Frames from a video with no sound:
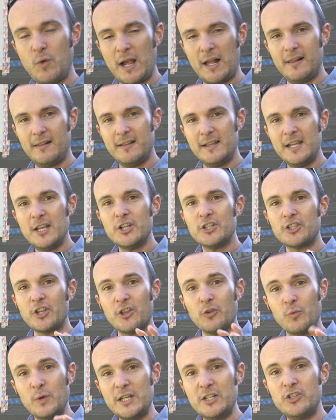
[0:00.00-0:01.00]
well
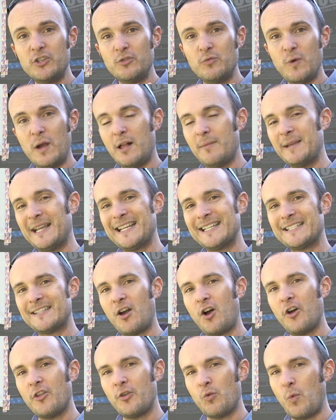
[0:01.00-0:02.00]
so that we do well, because
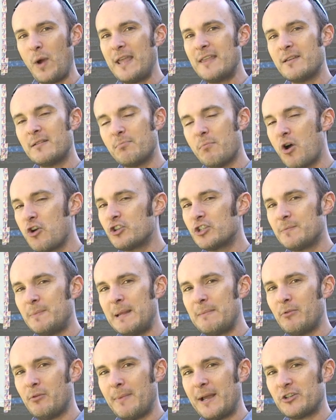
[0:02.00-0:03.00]
the way that most
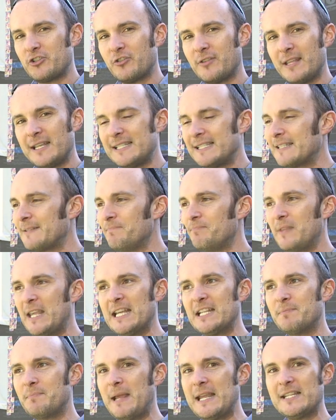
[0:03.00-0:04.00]
people measure this
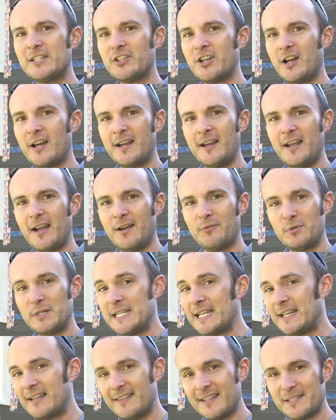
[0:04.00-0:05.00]
is based on a
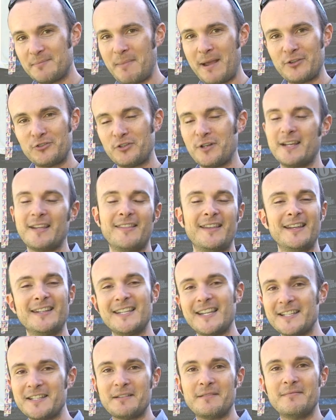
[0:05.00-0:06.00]
ridiculous metric
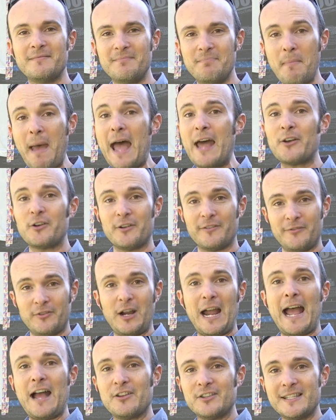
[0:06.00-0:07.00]
that doesn't matter
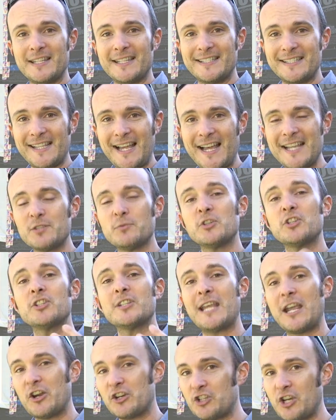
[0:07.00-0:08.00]
for a house this size, which
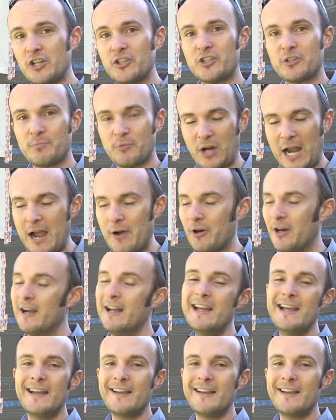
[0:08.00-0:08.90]
is air changes per hour.